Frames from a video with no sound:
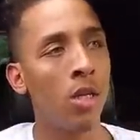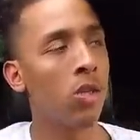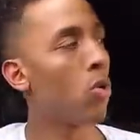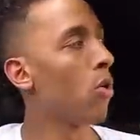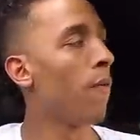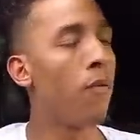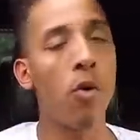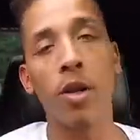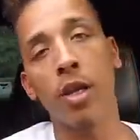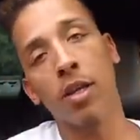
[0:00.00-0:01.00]
total of
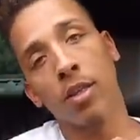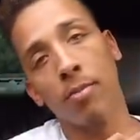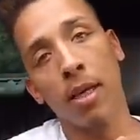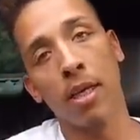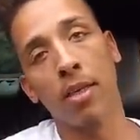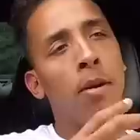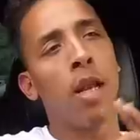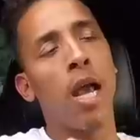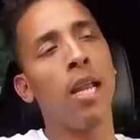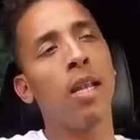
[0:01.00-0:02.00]
four years, man.
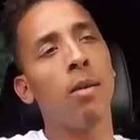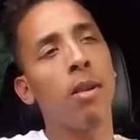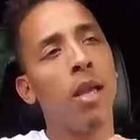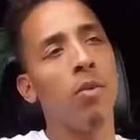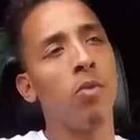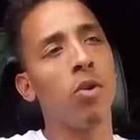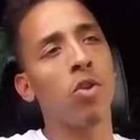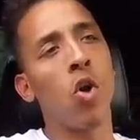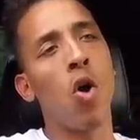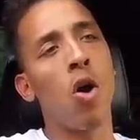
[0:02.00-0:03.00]
But I ended up getting real
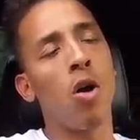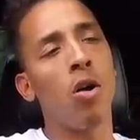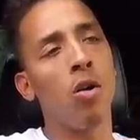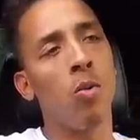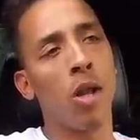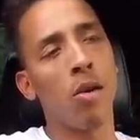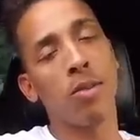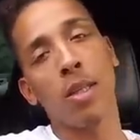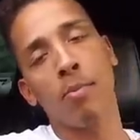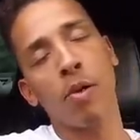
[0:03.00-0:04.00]
tall when I
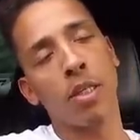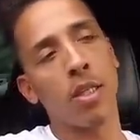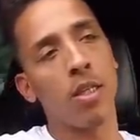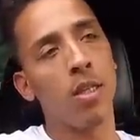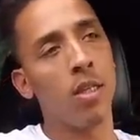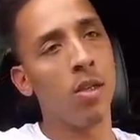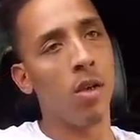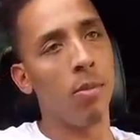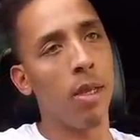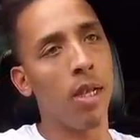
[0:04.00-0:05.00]
was in prison. You
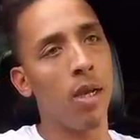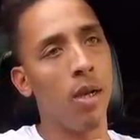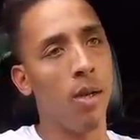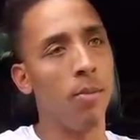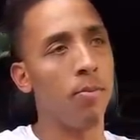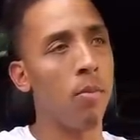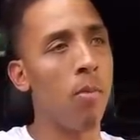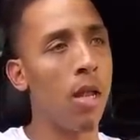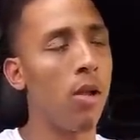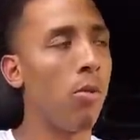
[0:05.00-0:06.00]
know what I mean? Um,
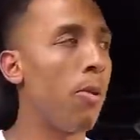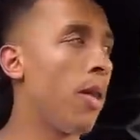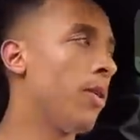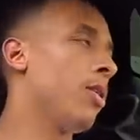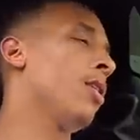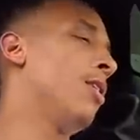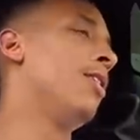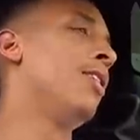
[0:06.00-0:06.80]
my little brother,